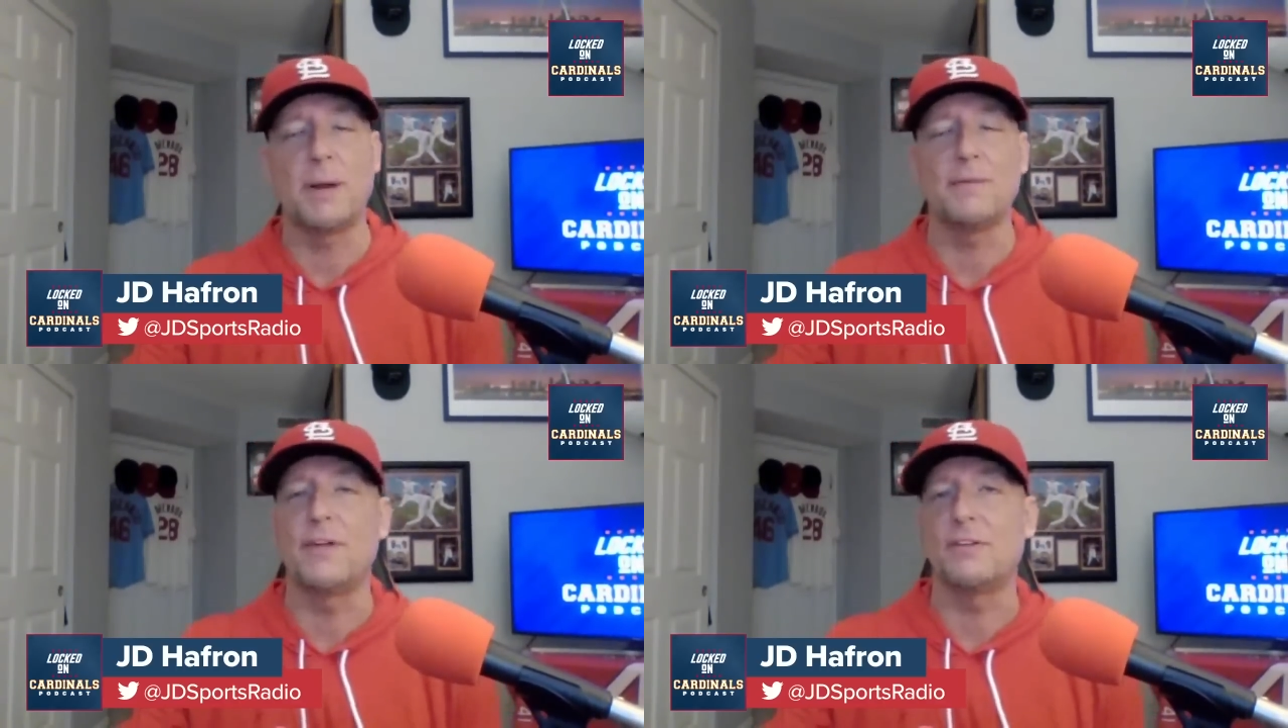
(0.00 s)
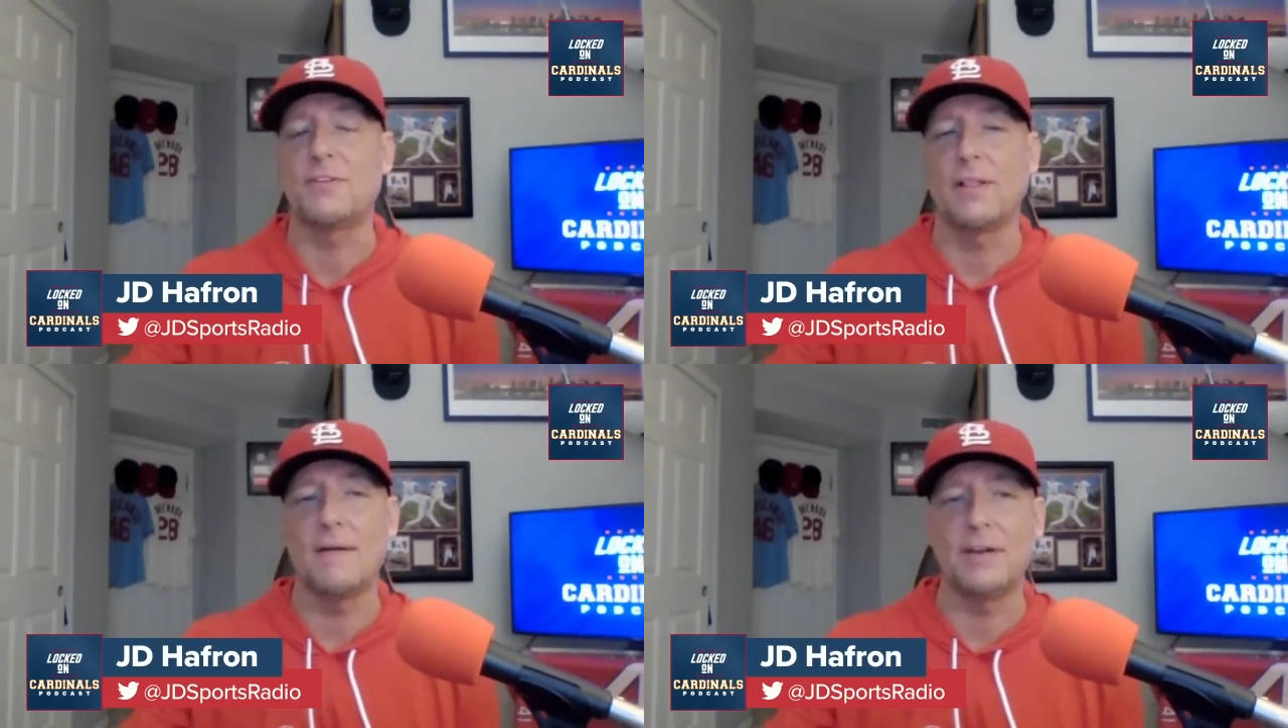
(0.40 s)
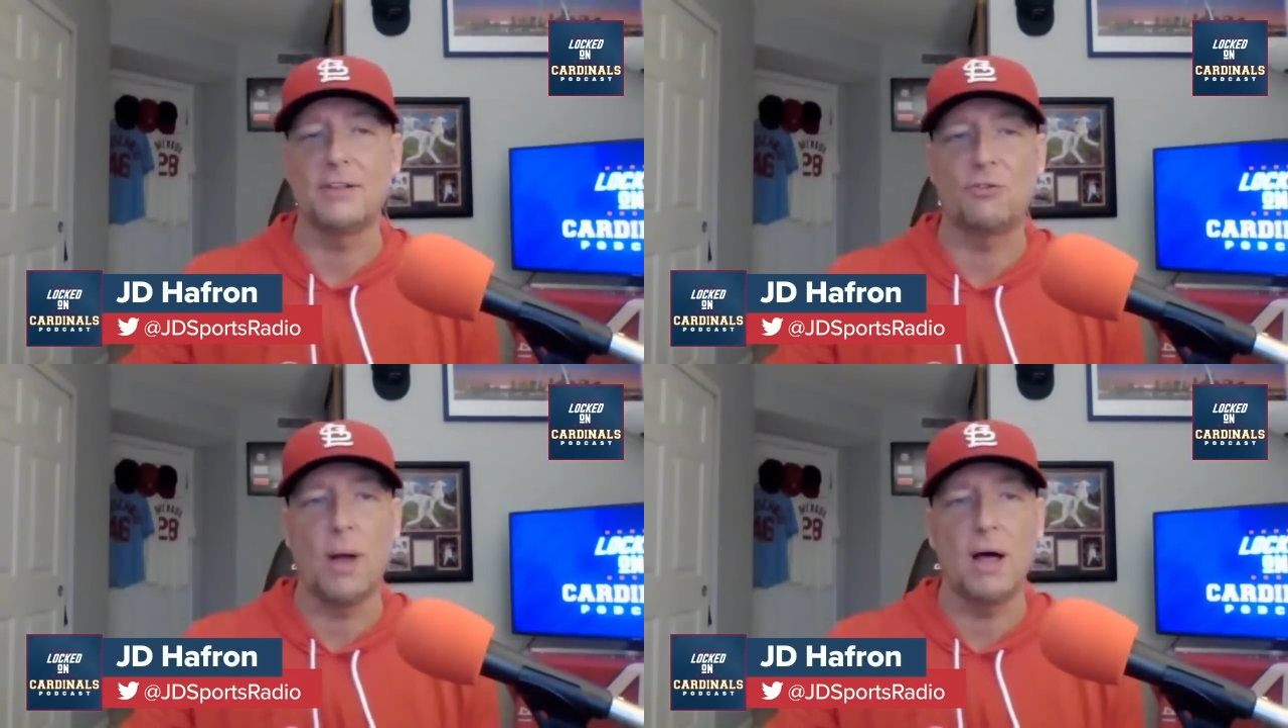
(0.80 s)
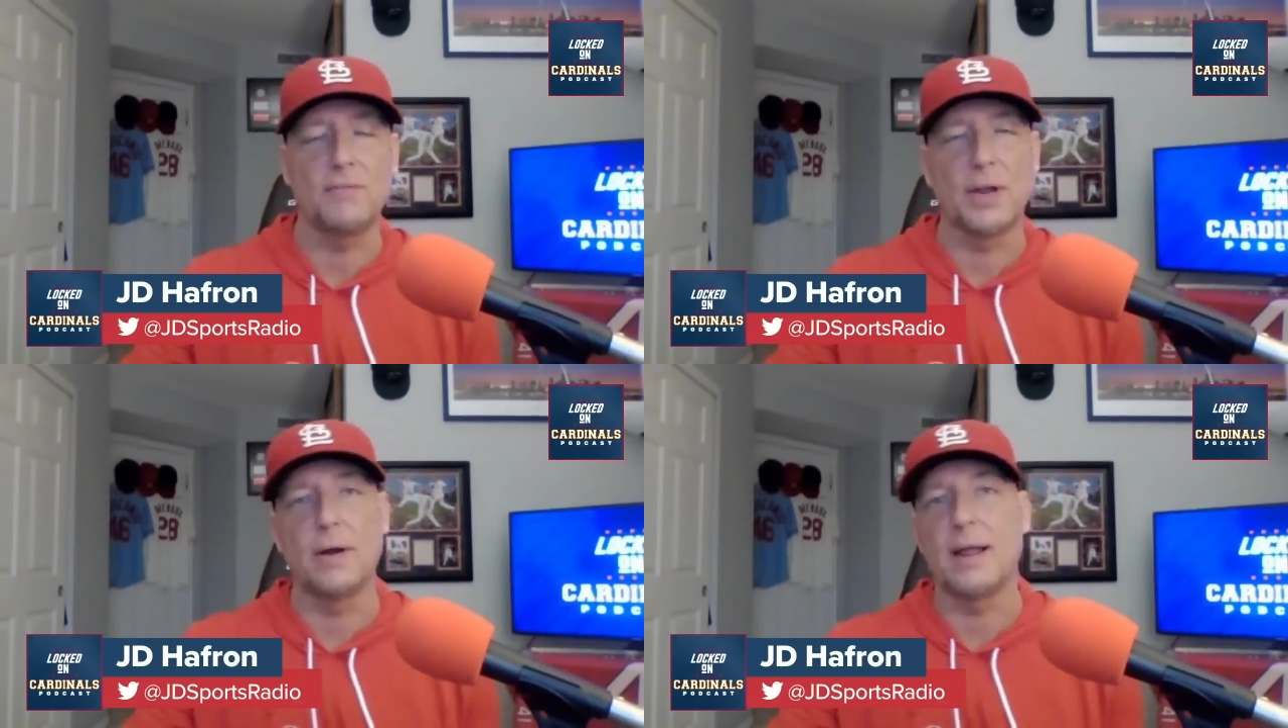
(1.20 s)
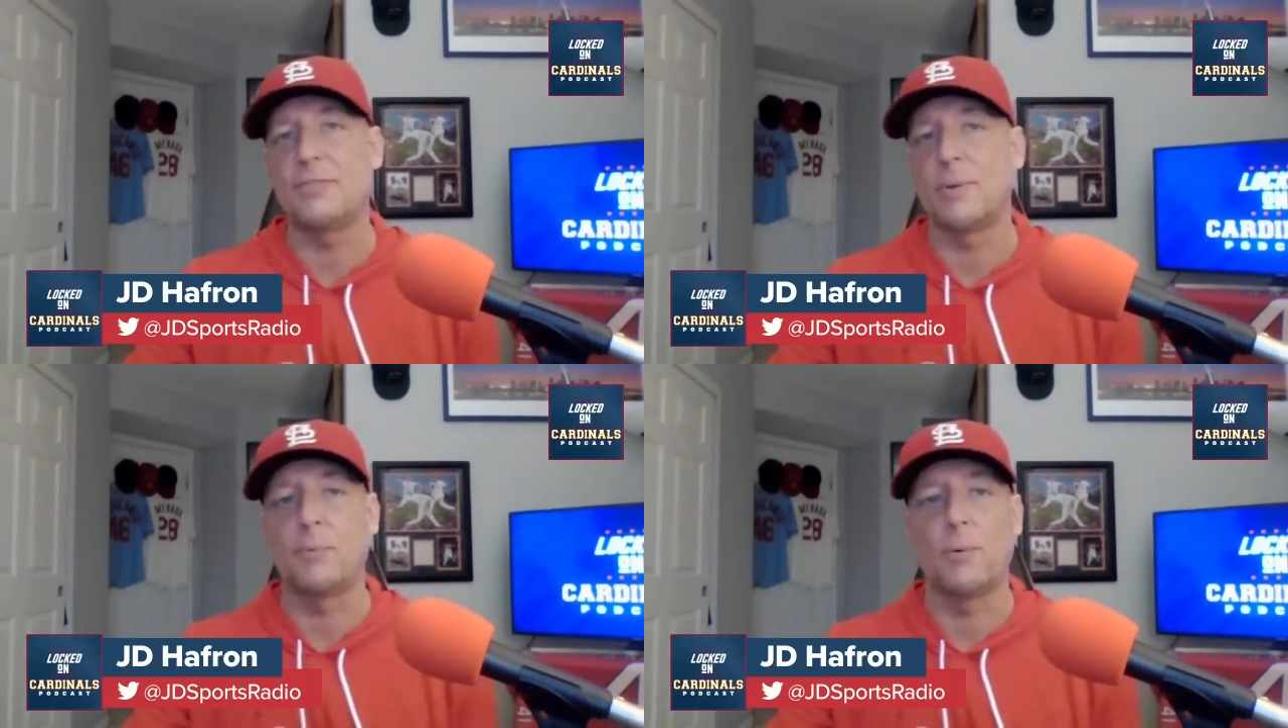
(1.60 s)
but he finished 11 and 12, ERA
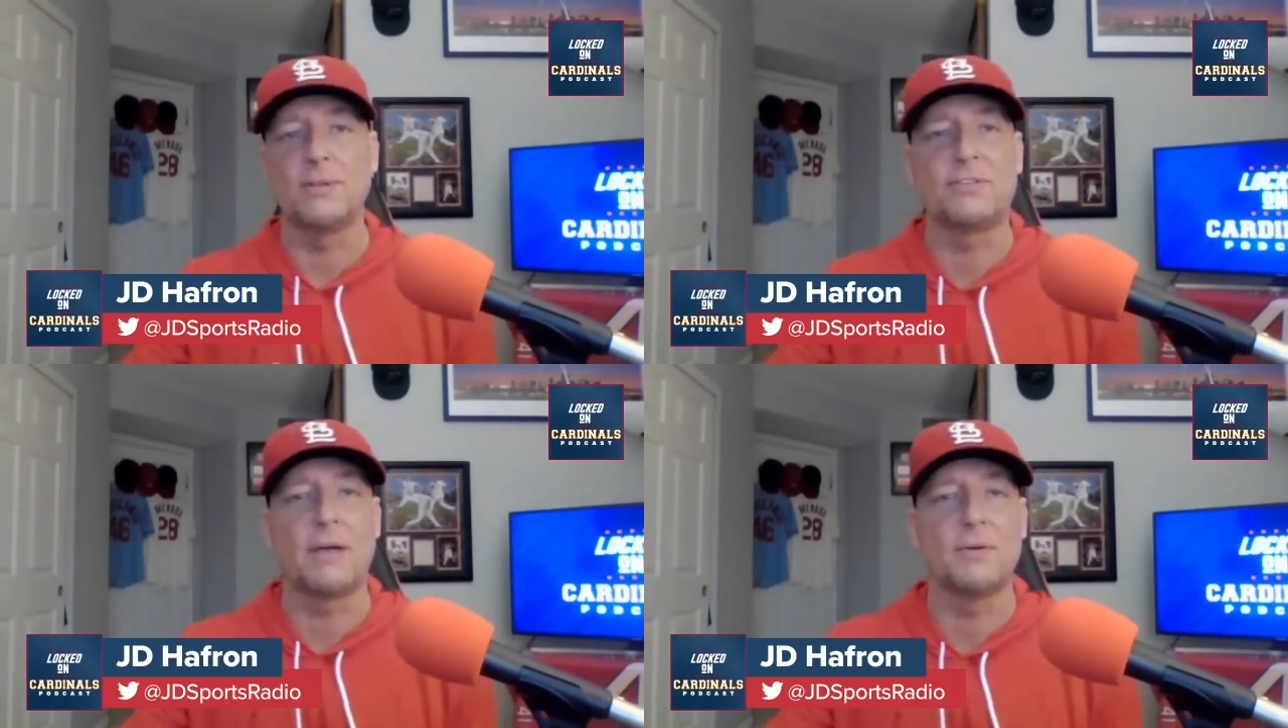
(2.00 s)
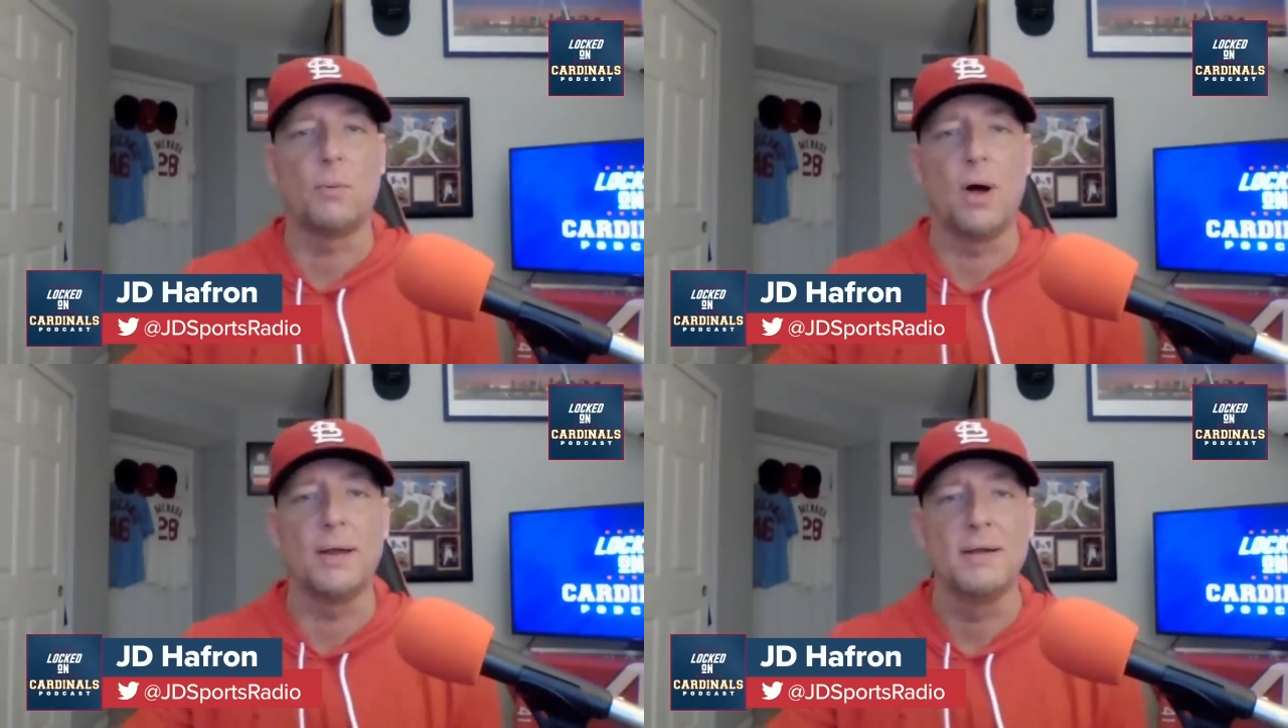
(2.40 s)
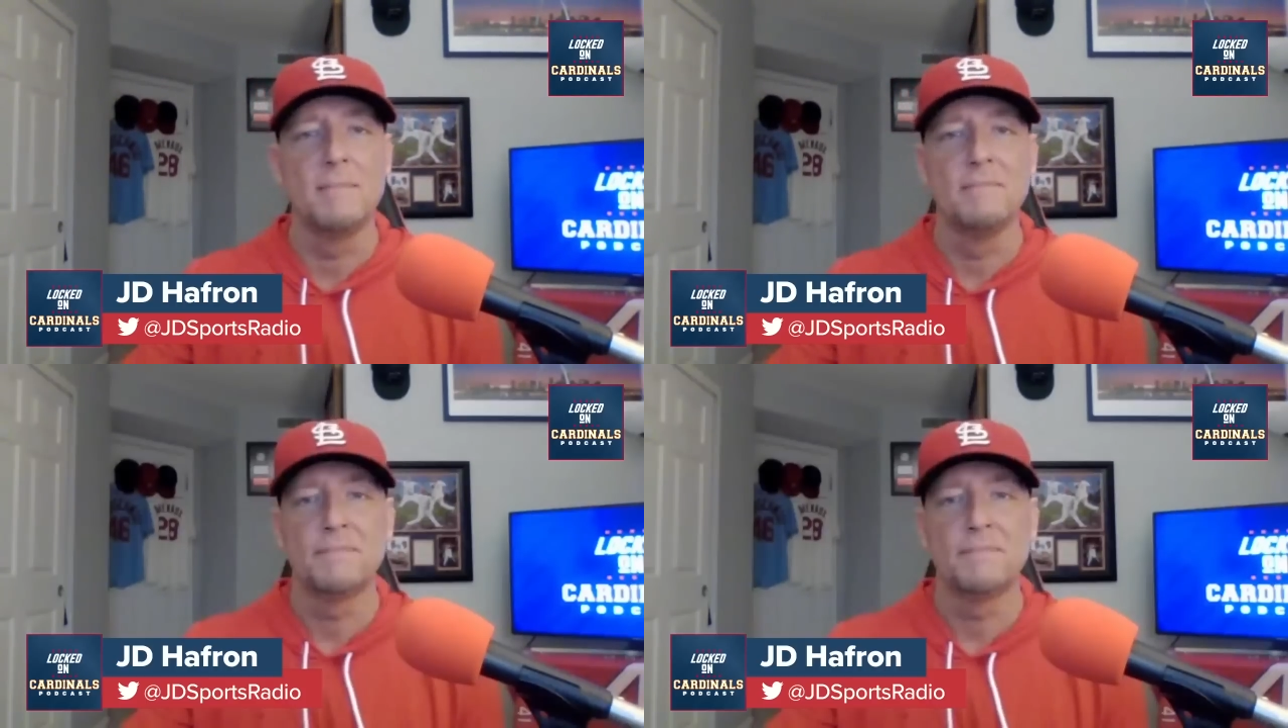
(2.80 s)
3.71.